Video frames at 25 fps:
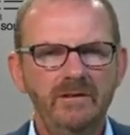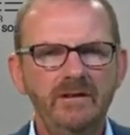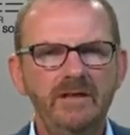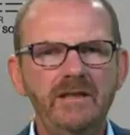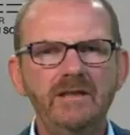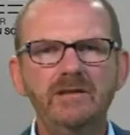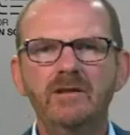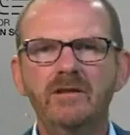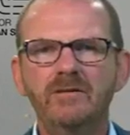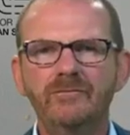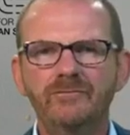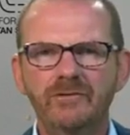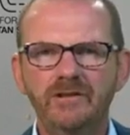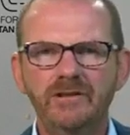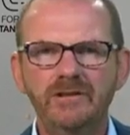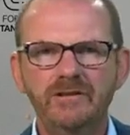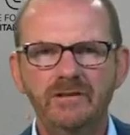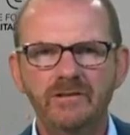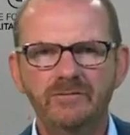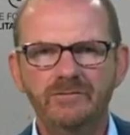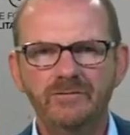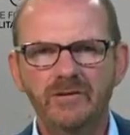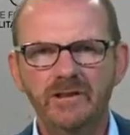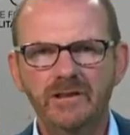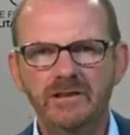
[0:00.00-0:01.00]
These
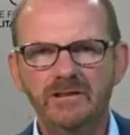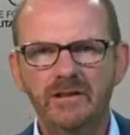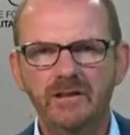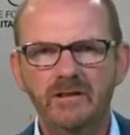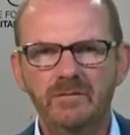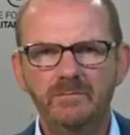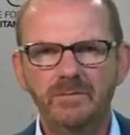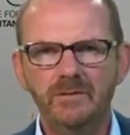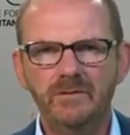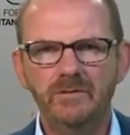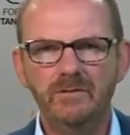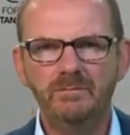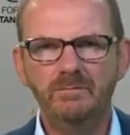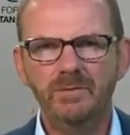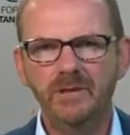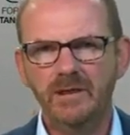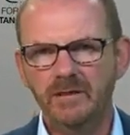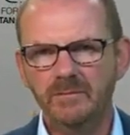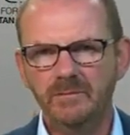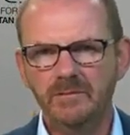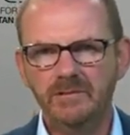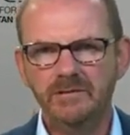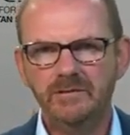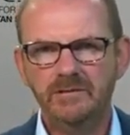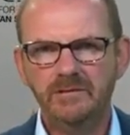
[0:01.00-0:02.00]
offerings, for example,
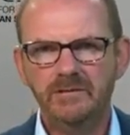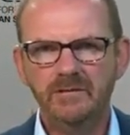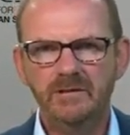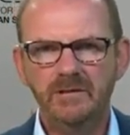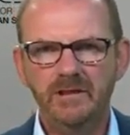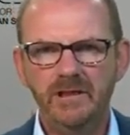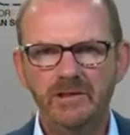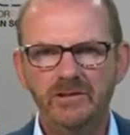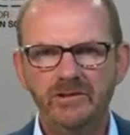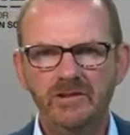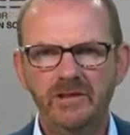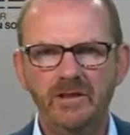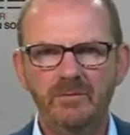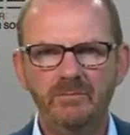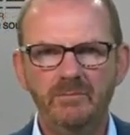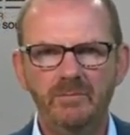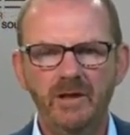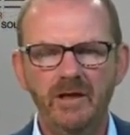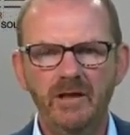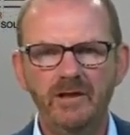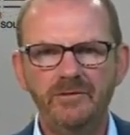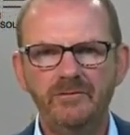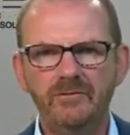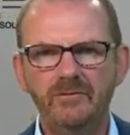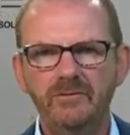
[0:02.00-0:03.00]
plumbers, kitchen and
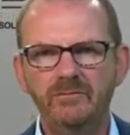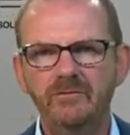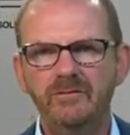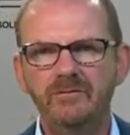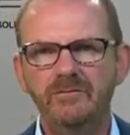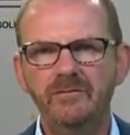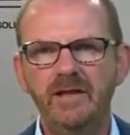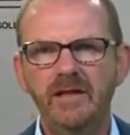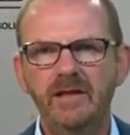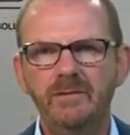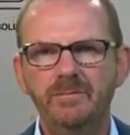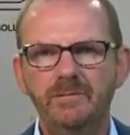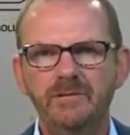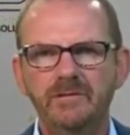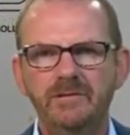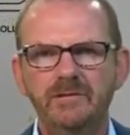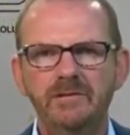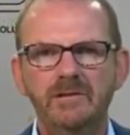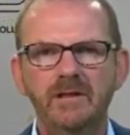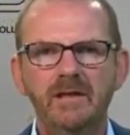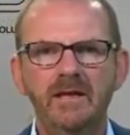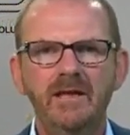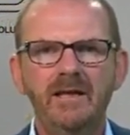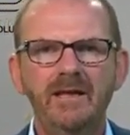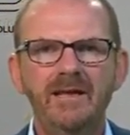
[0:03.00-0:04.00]
bathroom
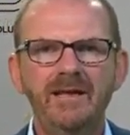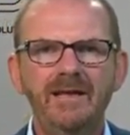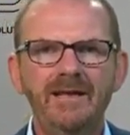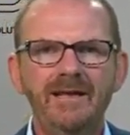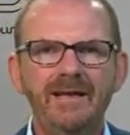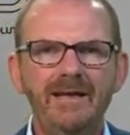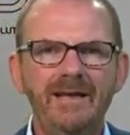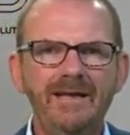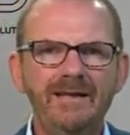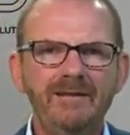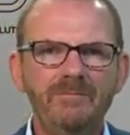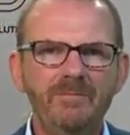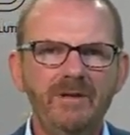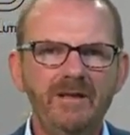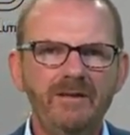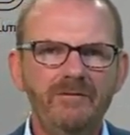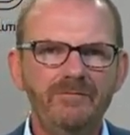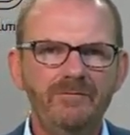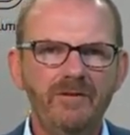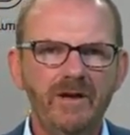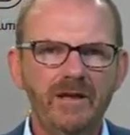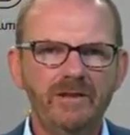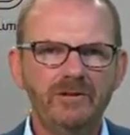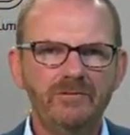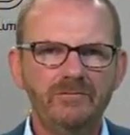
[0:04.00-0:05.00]
developers, and
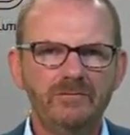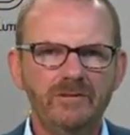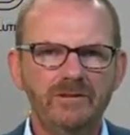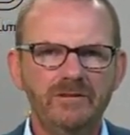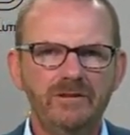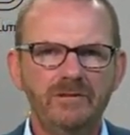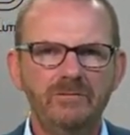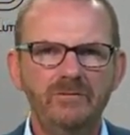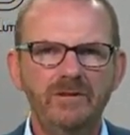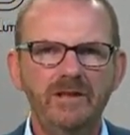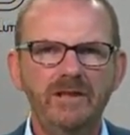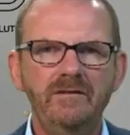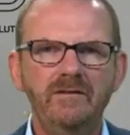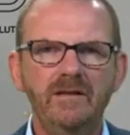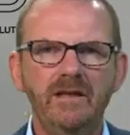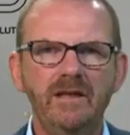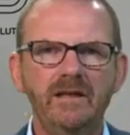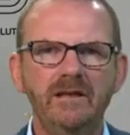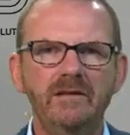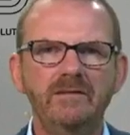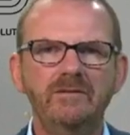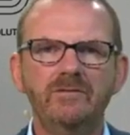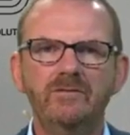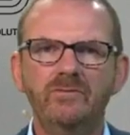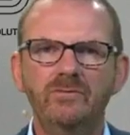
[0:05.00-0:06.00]
manufacturers and
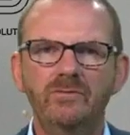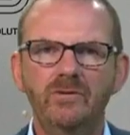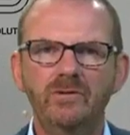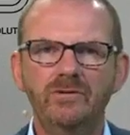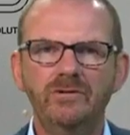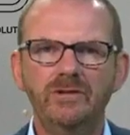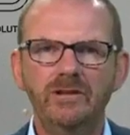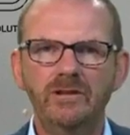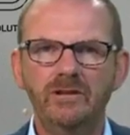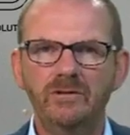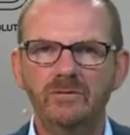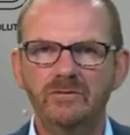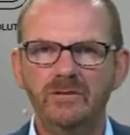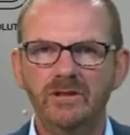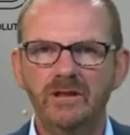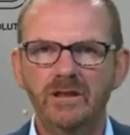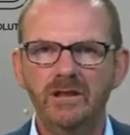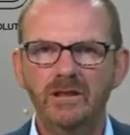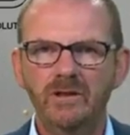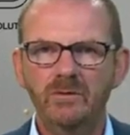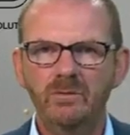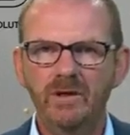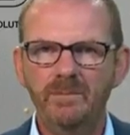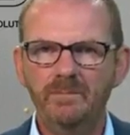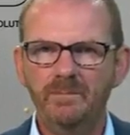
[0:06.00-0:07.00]
retailers of water using
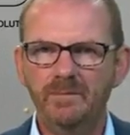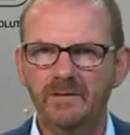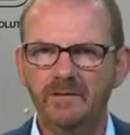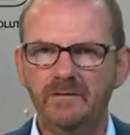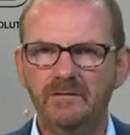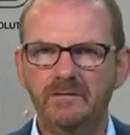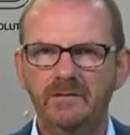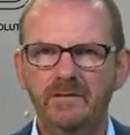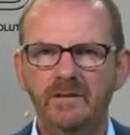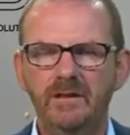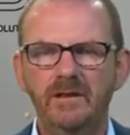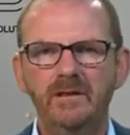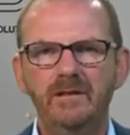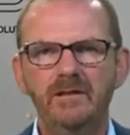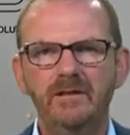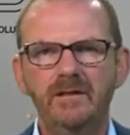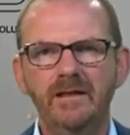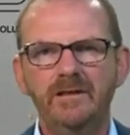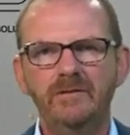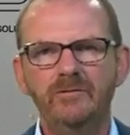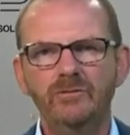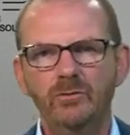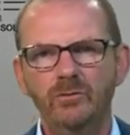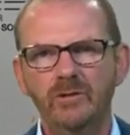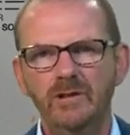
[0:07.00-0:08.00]
equipment,
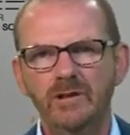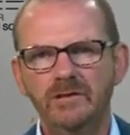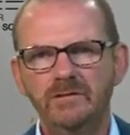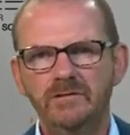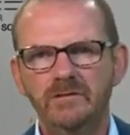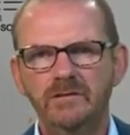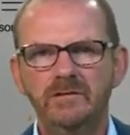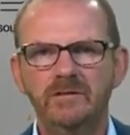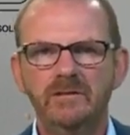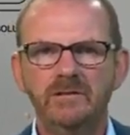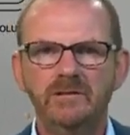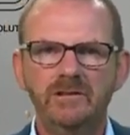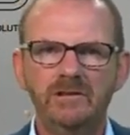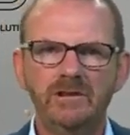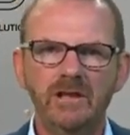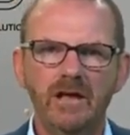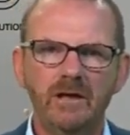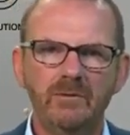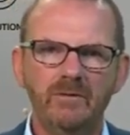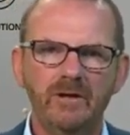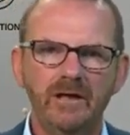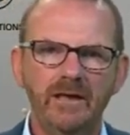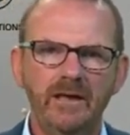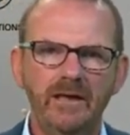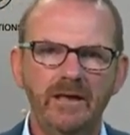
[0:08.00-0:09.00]
like toilets,
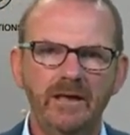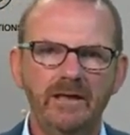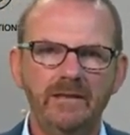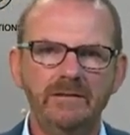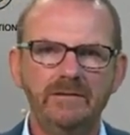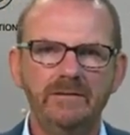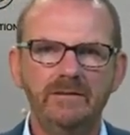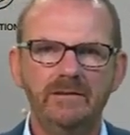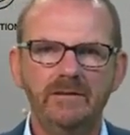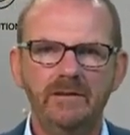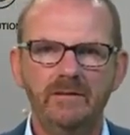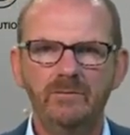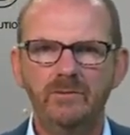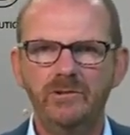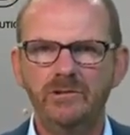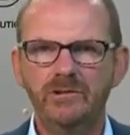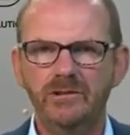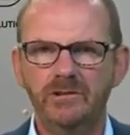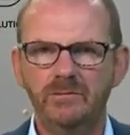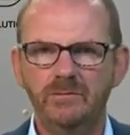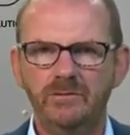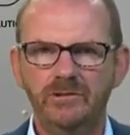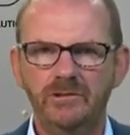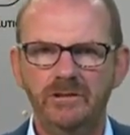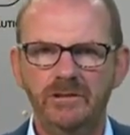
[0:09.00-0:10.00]
shower heads, and
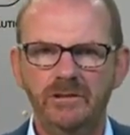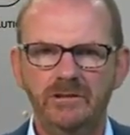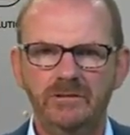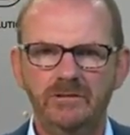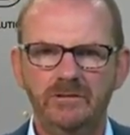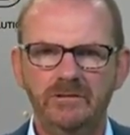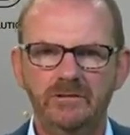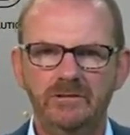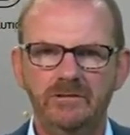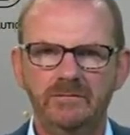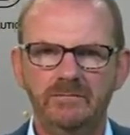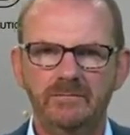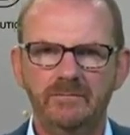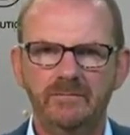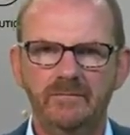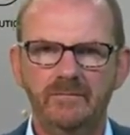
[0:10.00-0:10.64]
washing machines.